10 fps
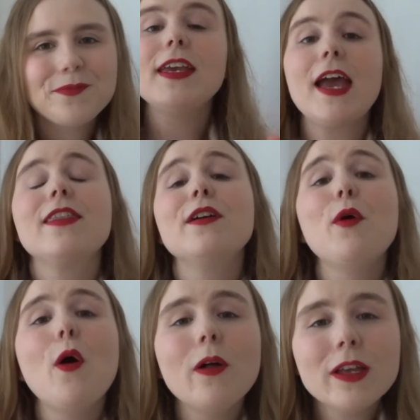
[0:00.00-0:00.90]
Yeah, that
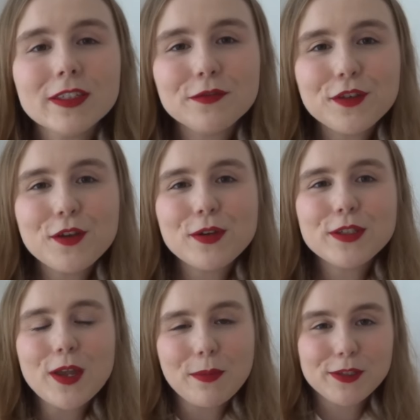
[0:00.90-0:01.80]
were all hints and theories
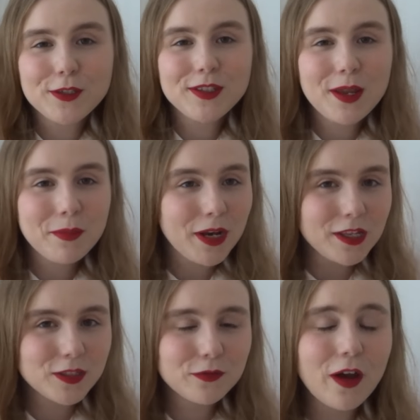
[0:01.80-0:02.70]
to episode number
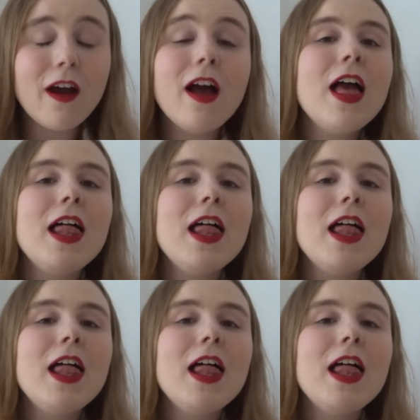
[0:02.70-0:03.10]
9 so far.